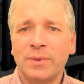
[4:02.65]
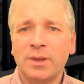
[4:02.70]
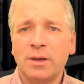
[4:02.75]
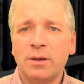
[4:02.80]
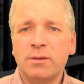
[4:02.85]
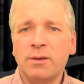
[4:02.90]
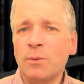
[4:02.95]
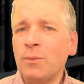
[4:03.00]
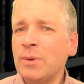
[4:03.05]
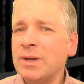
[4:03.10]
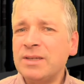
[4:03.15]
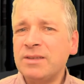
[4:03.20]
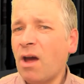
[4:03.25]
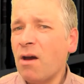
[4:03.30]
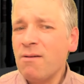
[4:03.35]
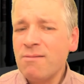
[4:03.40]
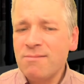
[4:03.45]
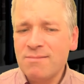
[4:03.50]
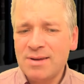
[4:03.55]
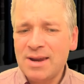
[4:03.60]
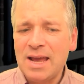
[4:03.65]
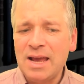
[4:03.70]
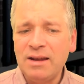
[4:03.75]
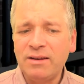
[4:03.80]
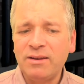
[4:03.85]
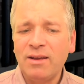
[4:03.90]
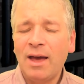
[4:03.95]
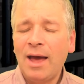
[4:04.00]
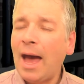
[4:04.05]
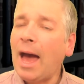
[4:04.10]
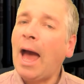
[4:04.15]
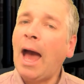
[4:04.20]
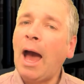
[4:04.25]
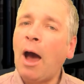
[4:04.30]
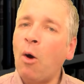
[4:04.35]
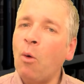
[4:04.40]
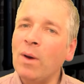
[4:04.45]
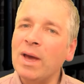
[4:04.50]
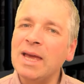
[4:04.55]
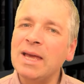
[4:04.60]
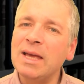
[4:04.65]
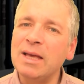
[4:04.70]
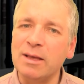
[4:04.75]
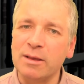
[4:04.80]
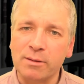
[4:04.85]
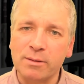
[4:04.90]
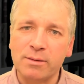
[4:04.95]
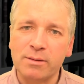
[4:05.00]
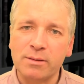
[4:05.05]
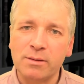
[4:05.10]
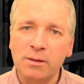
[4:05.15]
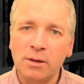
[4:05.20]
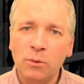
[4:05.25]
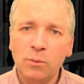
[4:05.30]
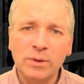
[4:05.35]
So we don't need how is.